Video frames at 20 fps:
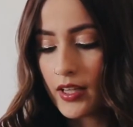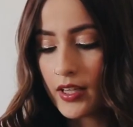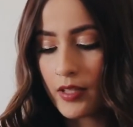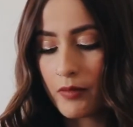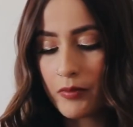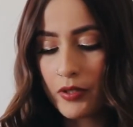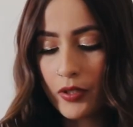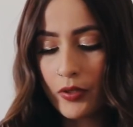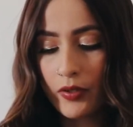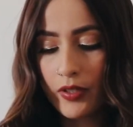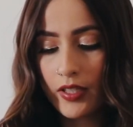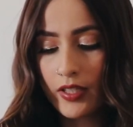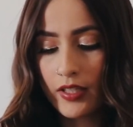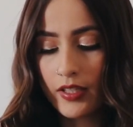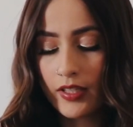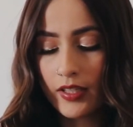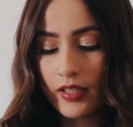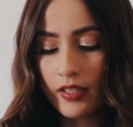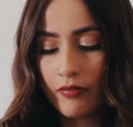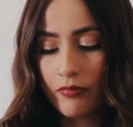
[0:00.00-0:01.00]
Let me go ahead
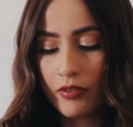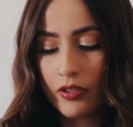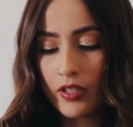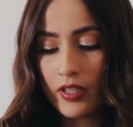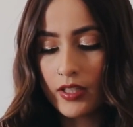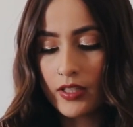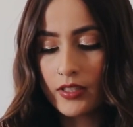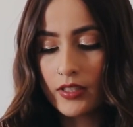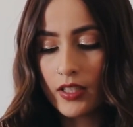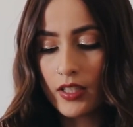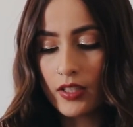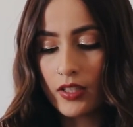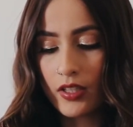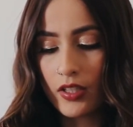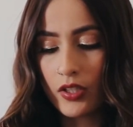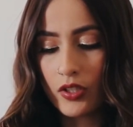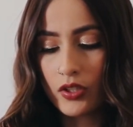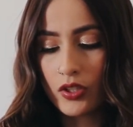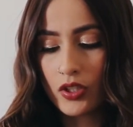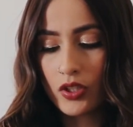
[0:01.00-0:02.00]
and give you guys a little